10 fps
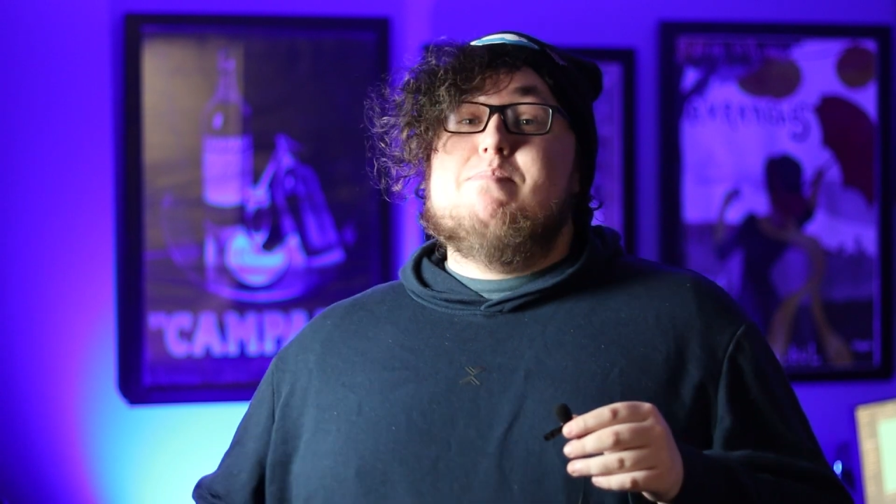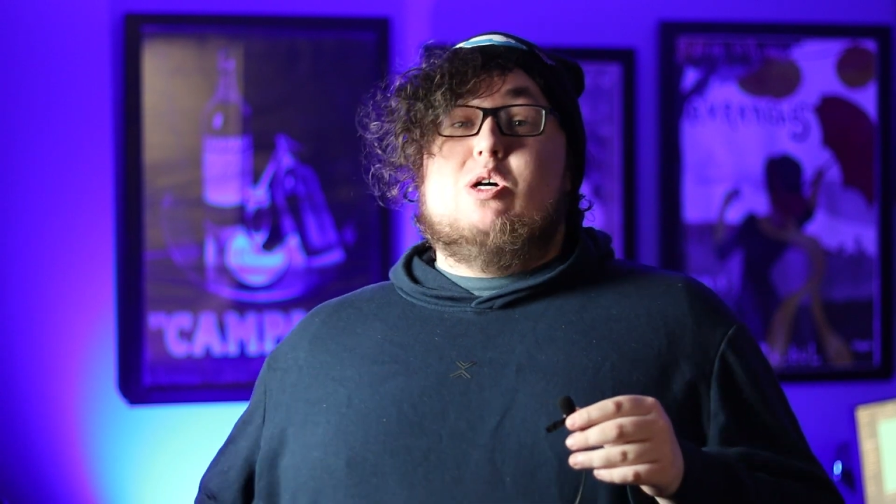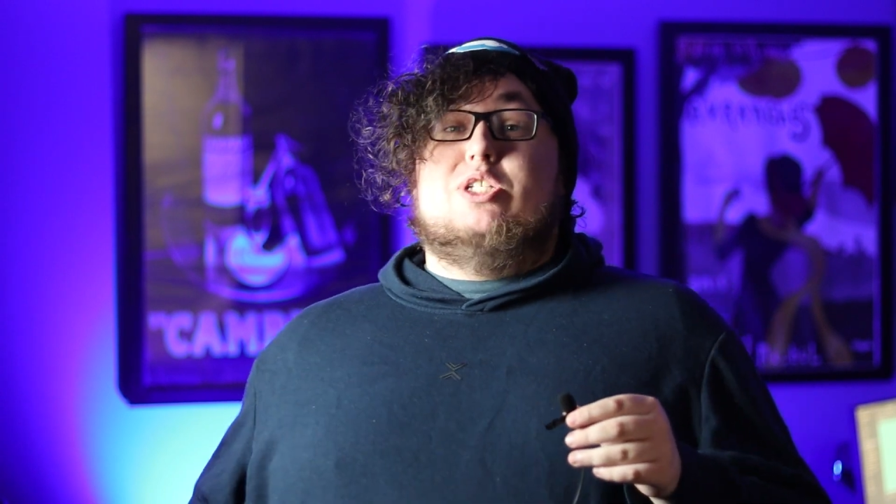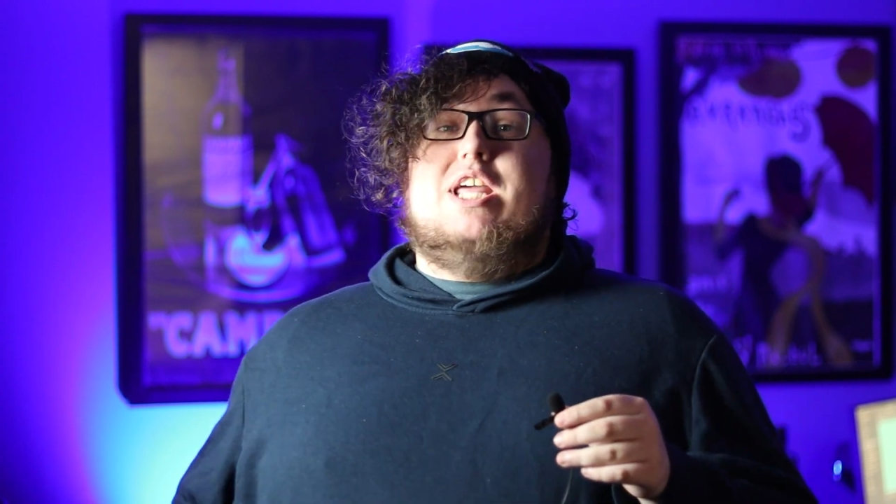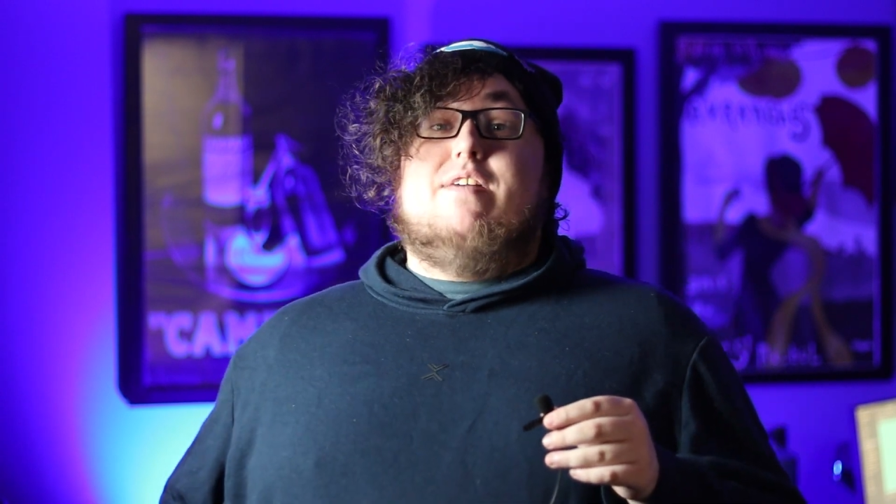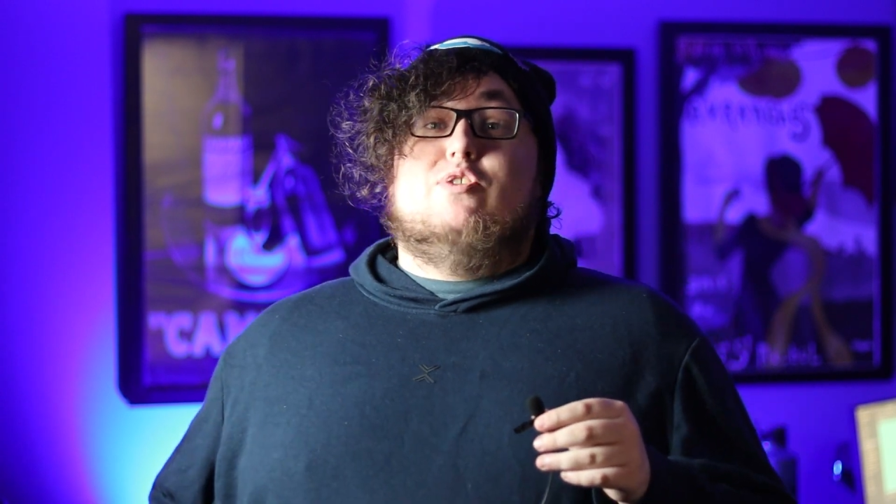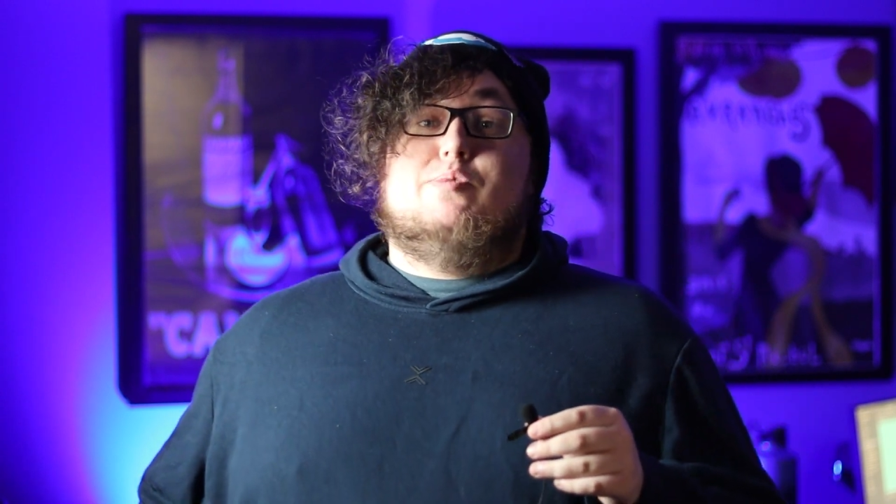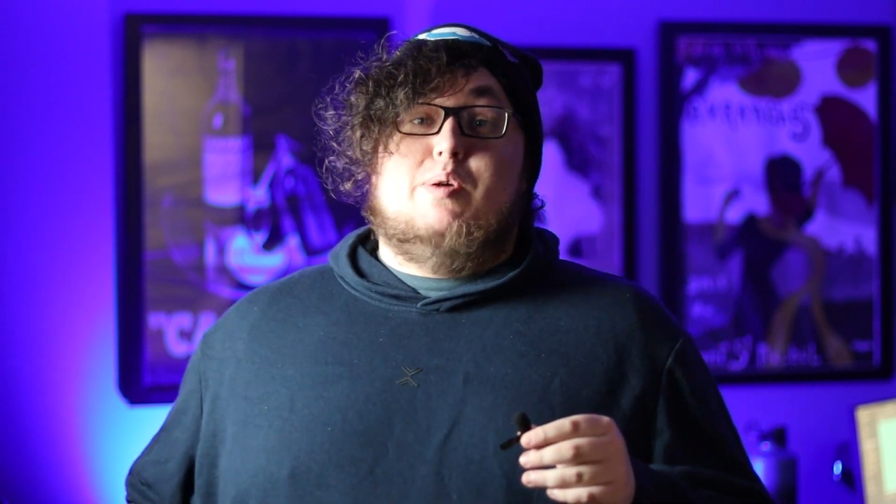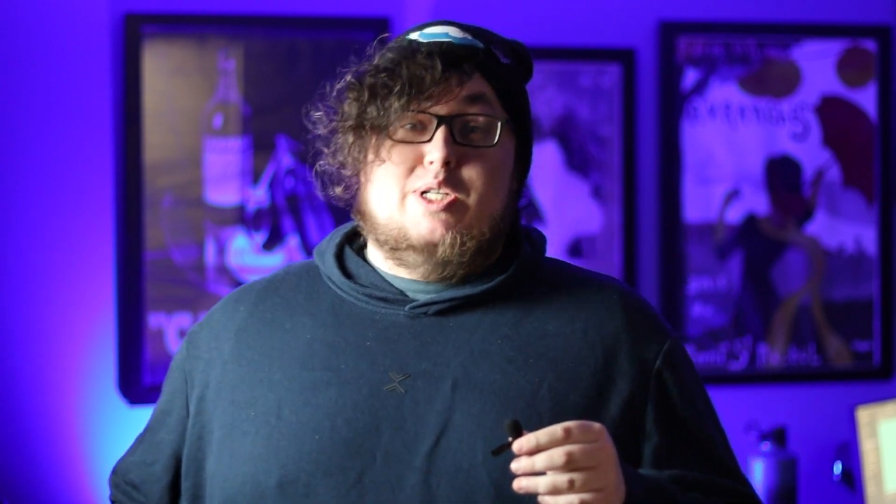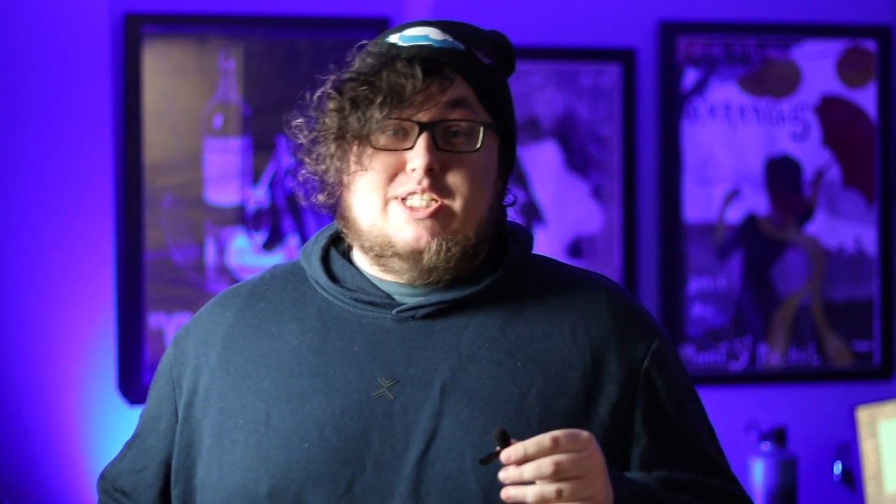most
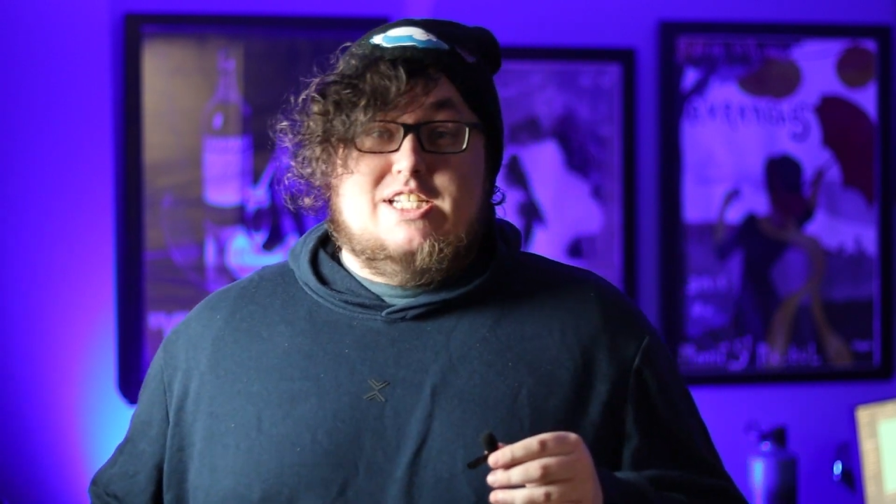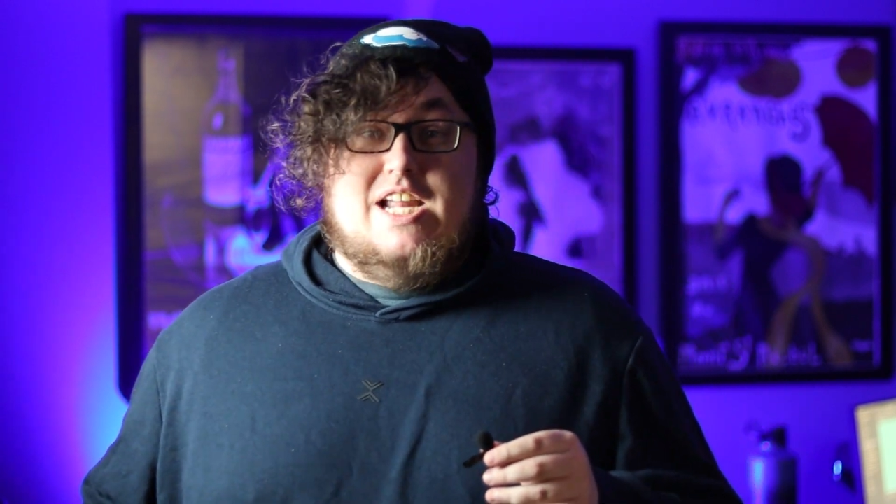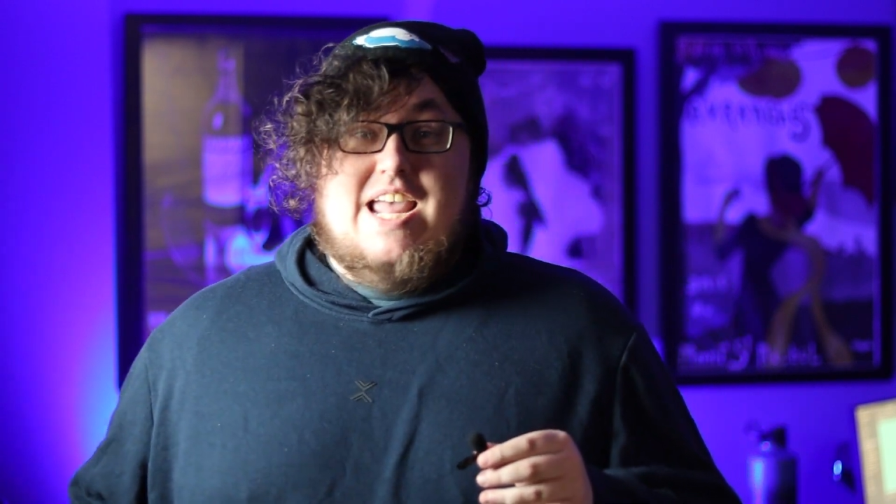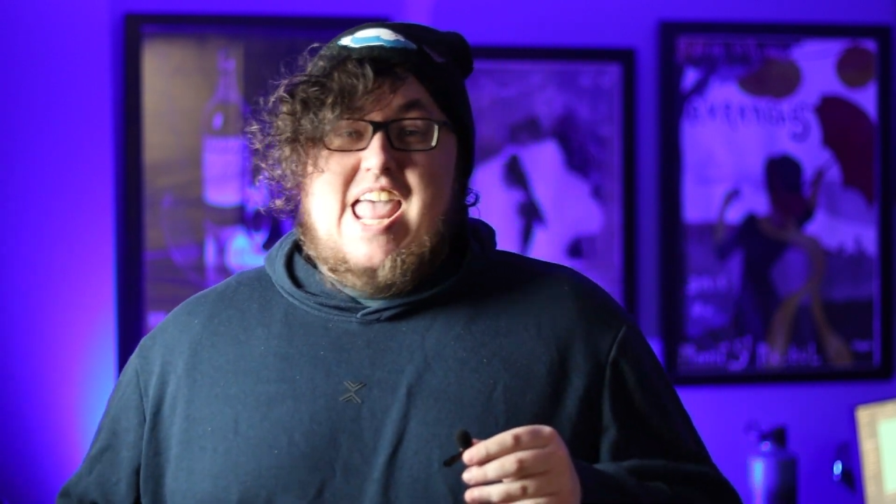average person